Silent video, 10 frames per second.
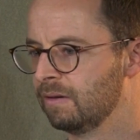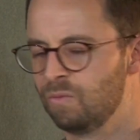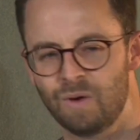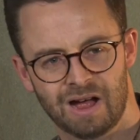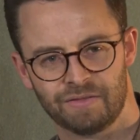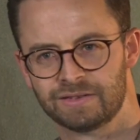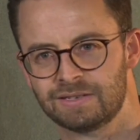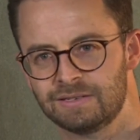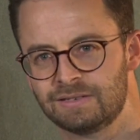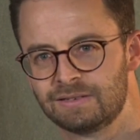wow,
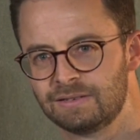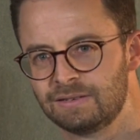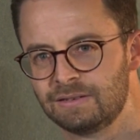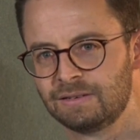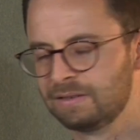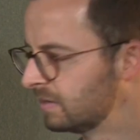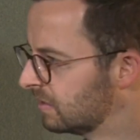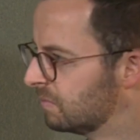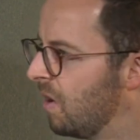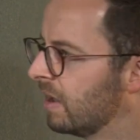this is
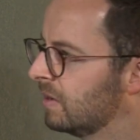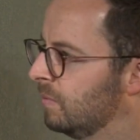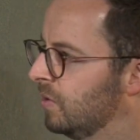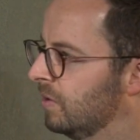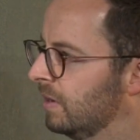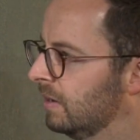my community.